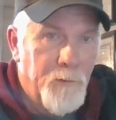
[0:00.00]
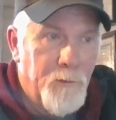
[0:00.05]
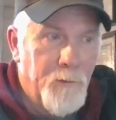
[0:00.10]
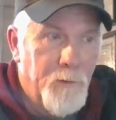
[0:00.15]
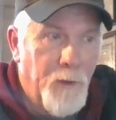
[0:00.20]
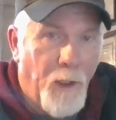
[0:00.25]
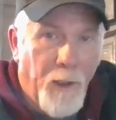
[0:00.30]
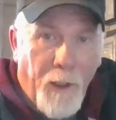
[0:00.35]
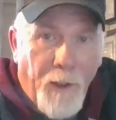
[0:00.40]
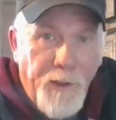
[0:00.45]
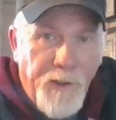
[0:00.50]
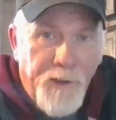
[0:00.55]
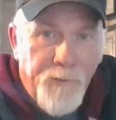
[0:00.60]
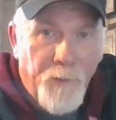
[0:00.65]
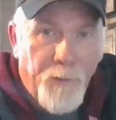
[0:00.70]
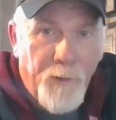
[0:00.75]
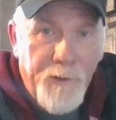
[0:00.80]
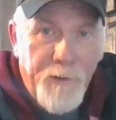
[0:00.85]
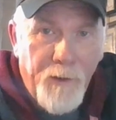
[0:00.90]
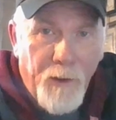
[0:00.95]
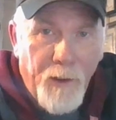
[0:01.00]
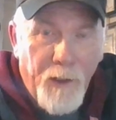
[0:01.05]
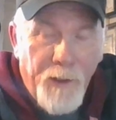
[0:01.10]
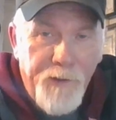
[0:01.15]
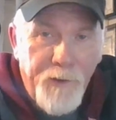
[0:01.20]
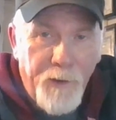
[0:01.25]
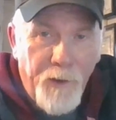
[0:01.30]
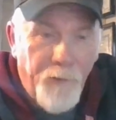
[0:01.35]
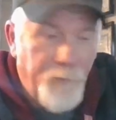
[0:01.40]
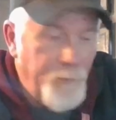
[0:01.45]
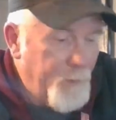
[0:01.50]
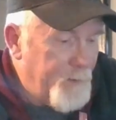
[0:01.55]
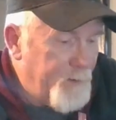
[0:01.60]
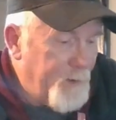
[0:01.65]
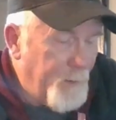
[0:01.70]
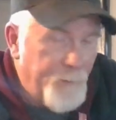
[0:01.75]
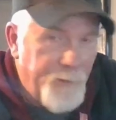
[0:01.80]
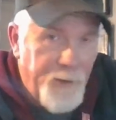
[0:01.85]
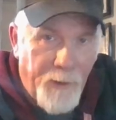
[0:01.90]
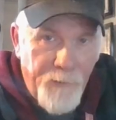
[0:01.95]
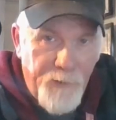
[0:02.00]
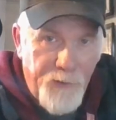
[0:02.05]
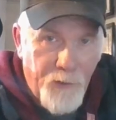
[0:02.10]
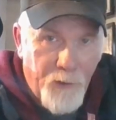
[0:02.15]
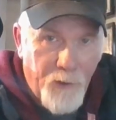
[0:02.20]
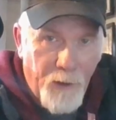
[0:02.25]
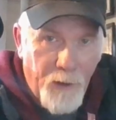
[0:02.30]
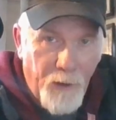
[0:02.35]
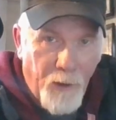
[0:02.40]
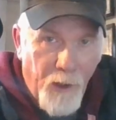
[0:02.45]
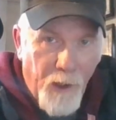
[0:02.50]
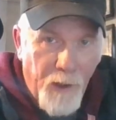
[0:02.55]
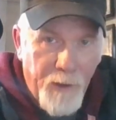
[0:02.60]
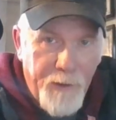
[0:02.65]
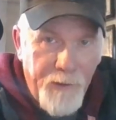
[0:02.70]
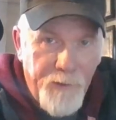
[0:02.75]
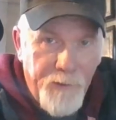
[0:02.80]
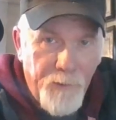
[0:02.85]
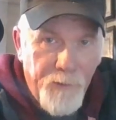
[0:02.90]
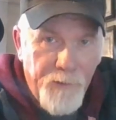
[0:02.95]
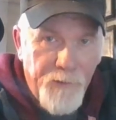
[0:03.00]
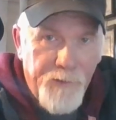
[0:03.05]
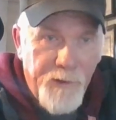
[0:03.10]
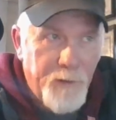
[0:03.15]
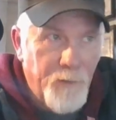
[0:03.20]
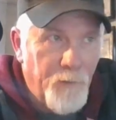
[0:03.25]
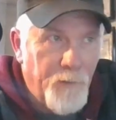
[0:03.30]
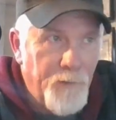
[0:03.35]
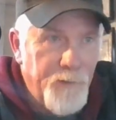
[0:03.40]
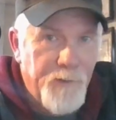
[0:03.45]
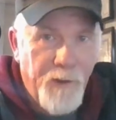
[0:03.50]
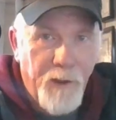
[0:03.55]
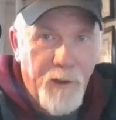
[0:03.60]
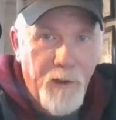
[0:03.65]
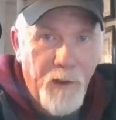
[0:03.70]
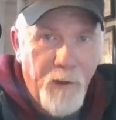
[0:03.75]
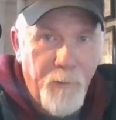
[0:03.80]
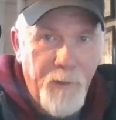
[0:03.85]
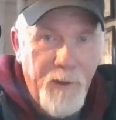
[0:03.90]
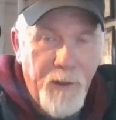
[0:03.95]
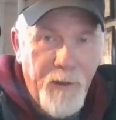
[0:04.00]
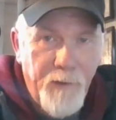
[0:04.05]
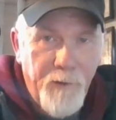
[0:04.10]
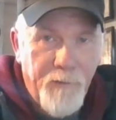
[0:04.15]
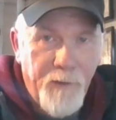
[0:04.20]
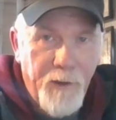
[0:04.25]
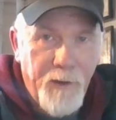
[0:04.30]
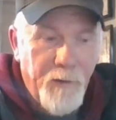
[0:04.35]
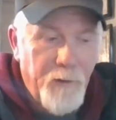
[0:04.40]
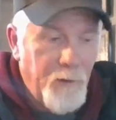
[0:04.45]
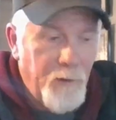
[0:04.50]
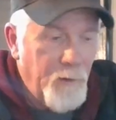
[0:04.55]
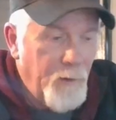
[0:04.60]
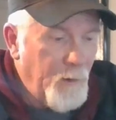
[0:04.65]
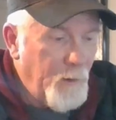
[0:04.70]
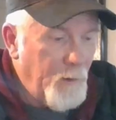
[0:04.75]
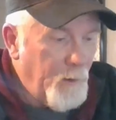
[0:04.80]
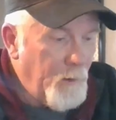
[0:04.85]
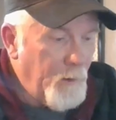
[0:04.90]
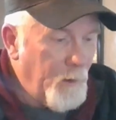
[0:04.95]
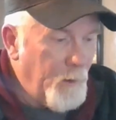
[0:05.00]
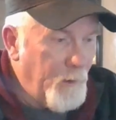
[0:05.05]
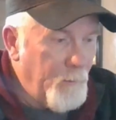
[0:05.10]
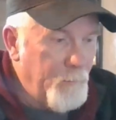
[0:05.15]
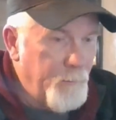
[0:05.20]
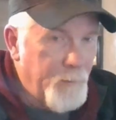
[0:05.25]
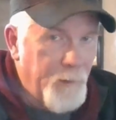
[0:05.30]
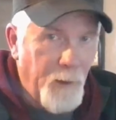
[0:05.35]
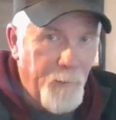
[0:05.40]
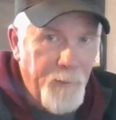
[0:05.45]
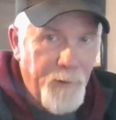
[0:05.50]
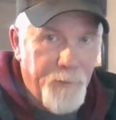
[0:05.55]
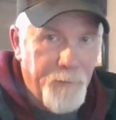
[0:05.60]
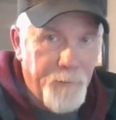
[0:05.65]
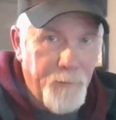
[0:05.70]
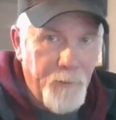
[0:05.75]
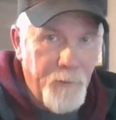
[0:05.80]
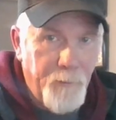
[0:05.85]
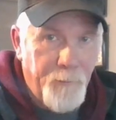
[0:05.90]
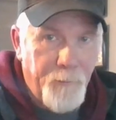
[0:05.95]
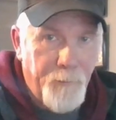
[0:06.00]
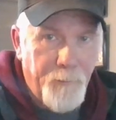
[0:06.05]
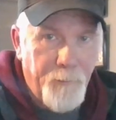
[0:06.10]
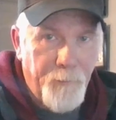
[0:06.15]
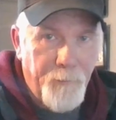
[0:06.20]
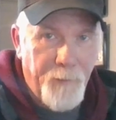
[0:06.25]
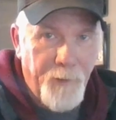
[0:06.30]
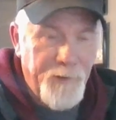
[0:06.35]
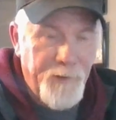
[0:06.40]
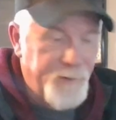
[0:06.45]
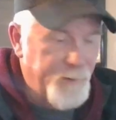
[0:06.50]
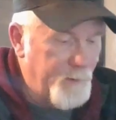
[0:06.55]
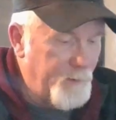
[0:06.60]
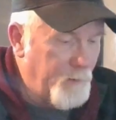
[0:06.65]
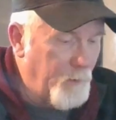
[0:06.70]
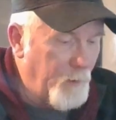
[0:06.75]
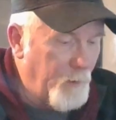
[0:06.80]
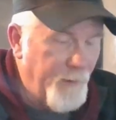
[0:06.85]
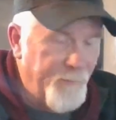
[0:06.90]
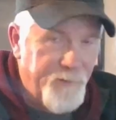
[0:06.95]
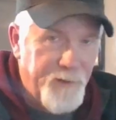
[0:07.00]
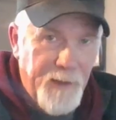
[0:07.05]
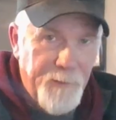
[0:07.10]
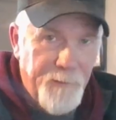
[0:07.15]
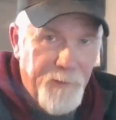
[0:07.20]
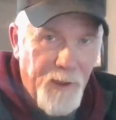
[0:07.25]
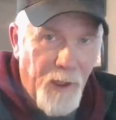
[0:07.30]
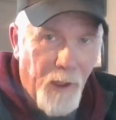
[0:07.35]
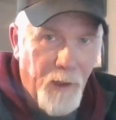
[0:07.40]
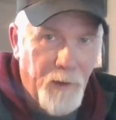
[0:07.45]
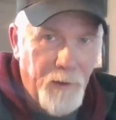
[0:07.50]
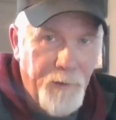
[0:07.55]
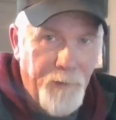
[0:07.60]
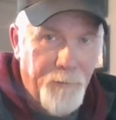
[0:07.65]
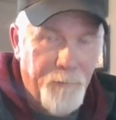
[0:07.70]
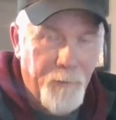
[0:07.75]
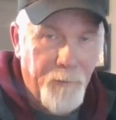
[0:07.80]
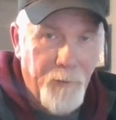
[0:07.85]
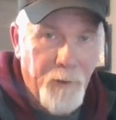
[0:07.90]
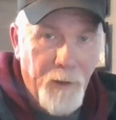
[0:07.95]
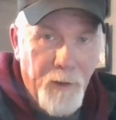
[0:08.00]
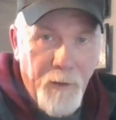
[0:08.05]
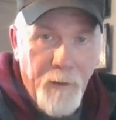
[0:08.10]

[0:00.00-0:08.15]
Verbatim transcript: No, I just want to let you know that sometimes you're going to lock into a signal. It's not going to be anything uh, coming through, but it's going to have to keep toggling through.